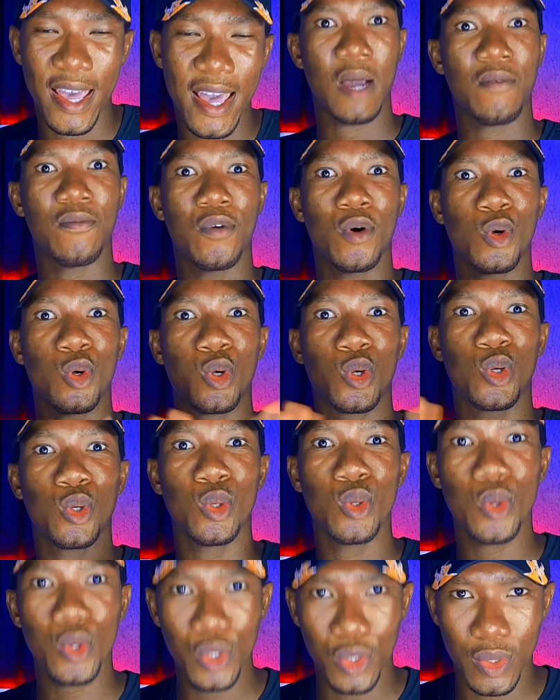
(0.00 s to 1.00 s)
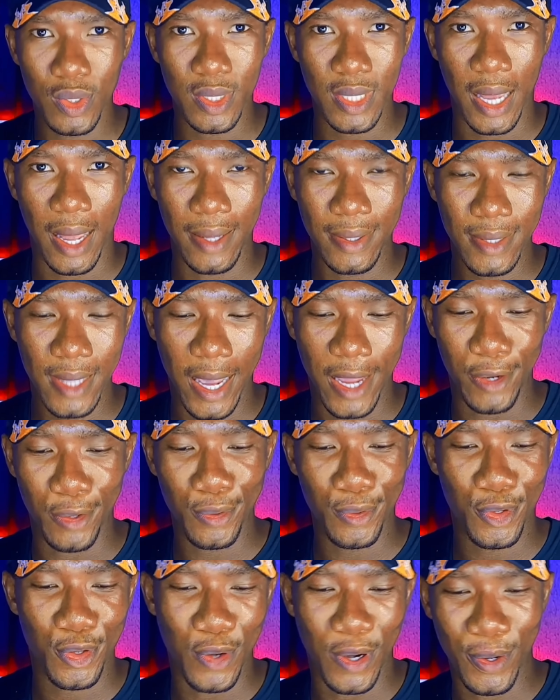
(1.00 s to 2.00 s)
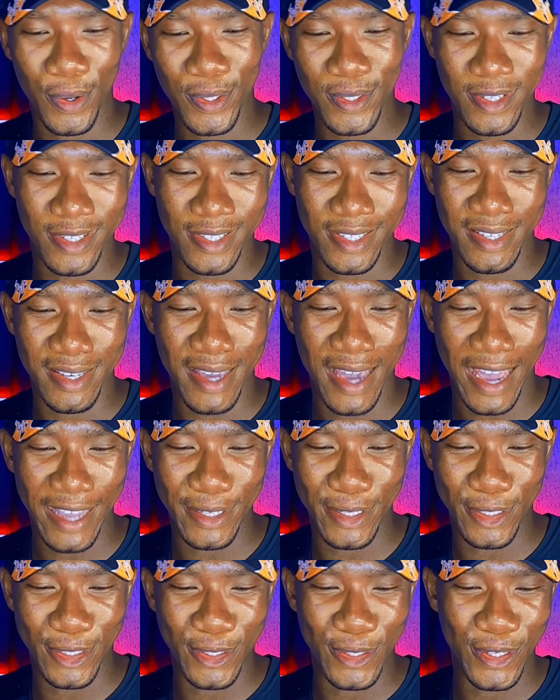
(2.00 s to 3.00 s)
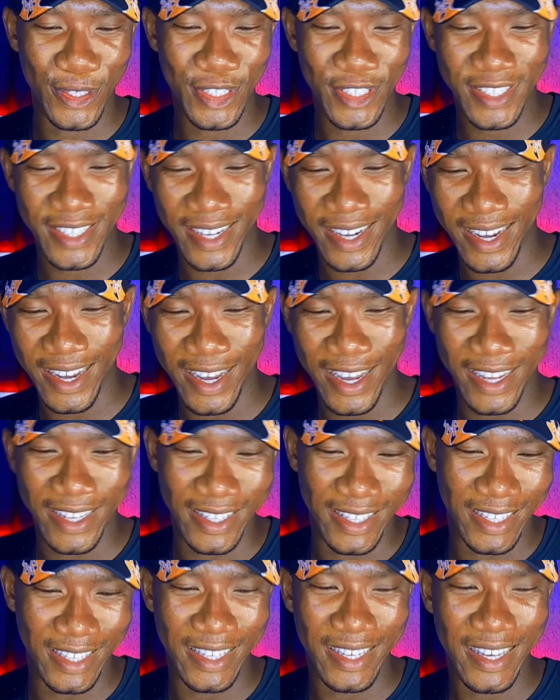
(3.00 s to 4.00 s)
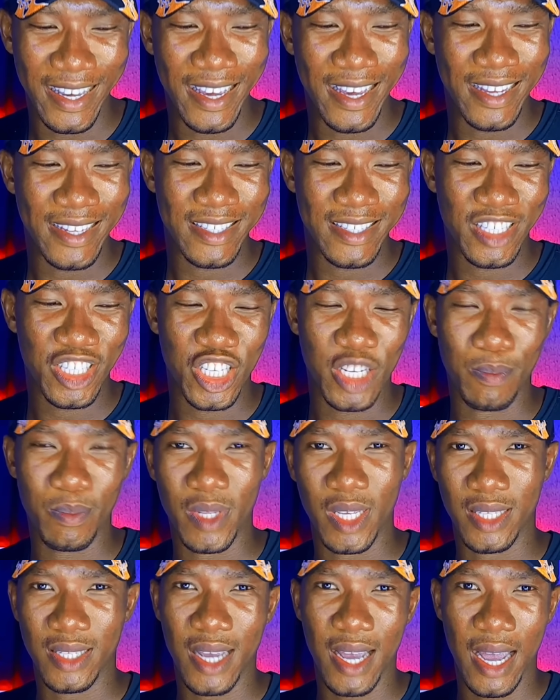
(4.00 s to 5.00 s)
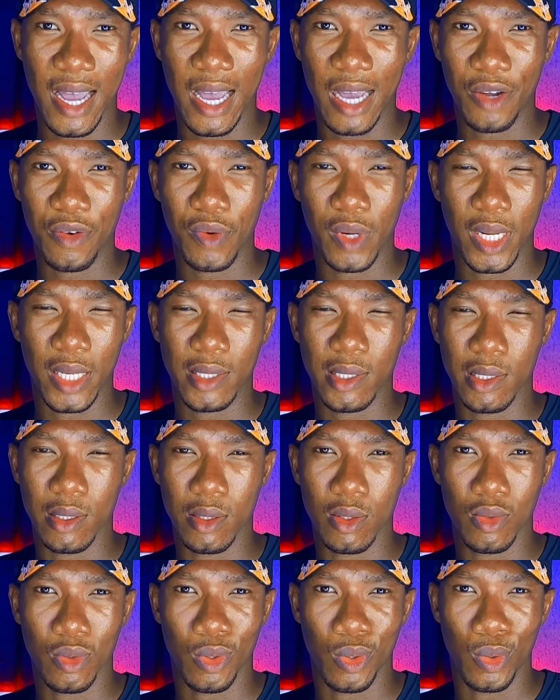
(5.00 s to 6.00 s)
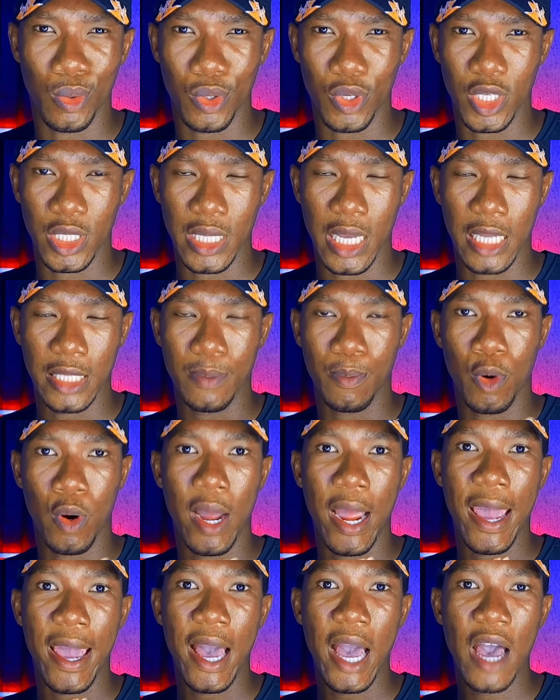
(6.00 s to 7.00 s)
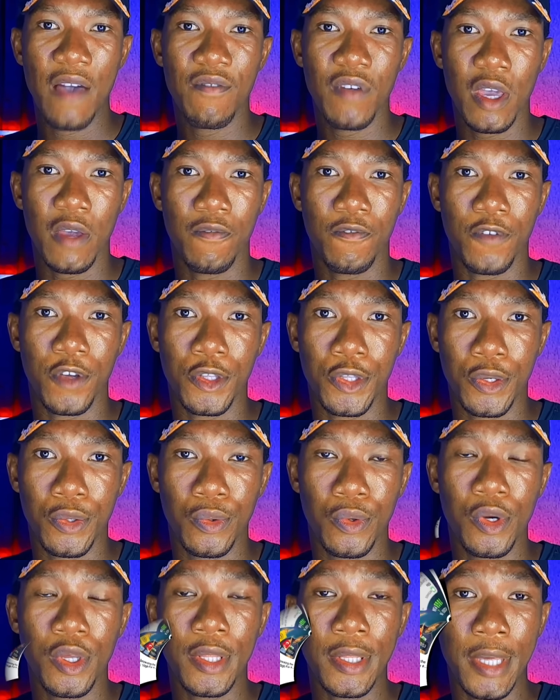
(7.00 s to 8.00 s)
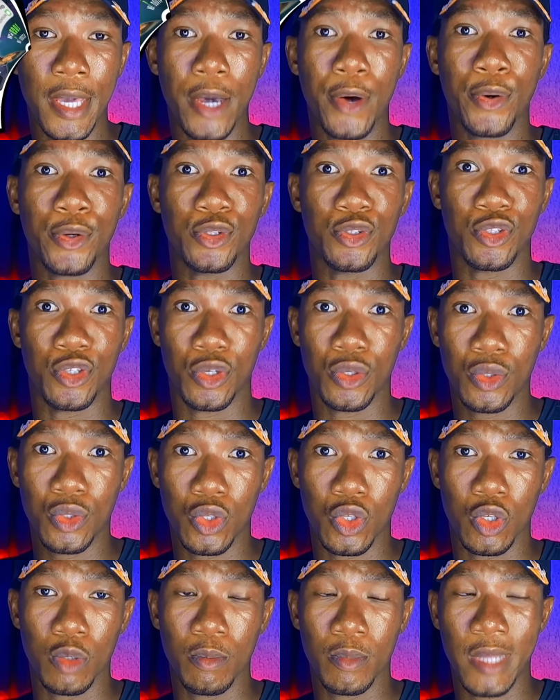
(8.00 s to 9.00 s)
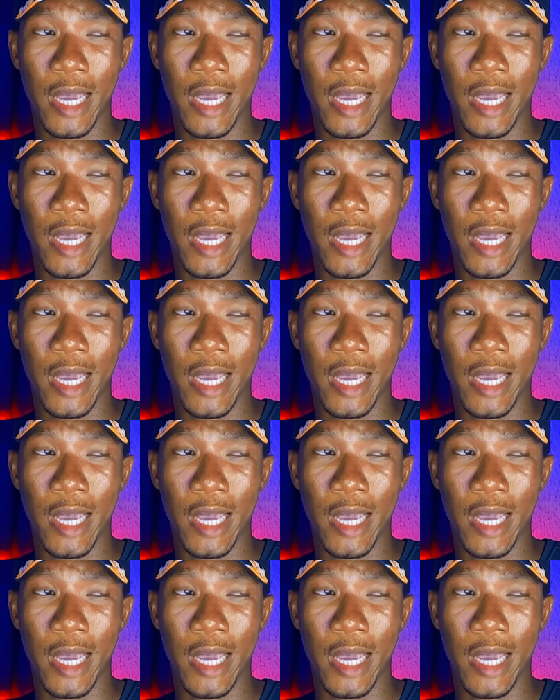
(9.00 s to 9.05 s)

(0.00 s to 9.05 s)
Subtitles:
Now for Glo users, I know you're going to say I did not share any cheap data hack relating to Glow users. But I had a video here on YouTube.